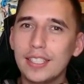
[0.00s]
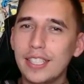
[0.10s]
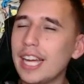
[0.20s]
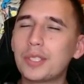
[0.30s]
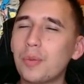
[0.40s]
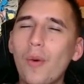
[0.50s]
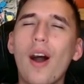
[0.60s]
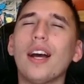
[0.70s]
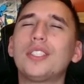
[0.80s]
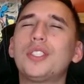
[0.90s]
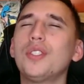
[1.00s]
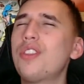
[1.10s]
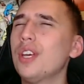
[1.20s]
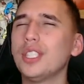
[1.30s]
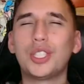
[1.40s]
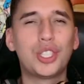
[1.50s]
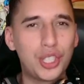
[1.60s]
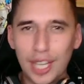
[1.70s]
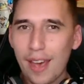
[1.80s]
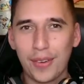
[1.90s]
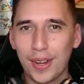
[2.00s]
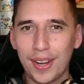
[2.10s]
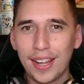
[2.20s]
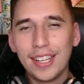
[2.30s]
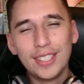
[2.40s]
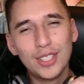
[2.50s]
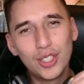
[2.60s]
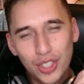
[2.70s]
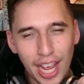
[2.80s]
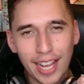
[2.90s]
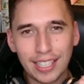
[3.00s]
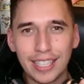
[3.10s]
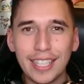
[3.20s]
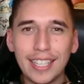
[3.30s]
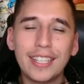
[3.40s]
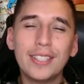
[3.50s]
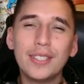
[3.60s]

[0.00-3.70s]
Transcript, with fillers: let's watch The Seven Deadly